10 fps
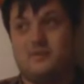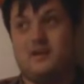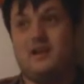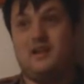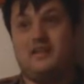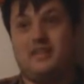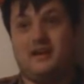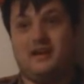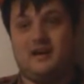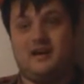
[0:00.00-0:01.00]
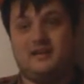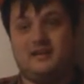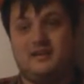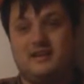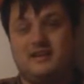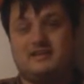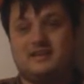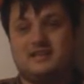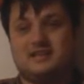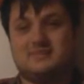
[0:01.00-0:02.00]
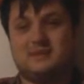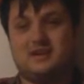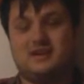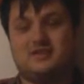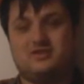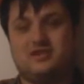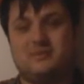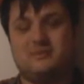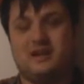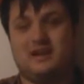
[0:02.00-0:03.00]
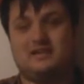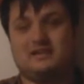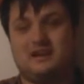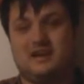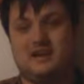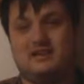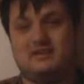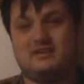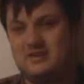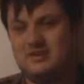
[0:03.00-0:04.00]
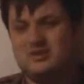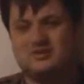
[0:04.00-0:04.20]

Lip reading: Well, that is an explanation that makes sense.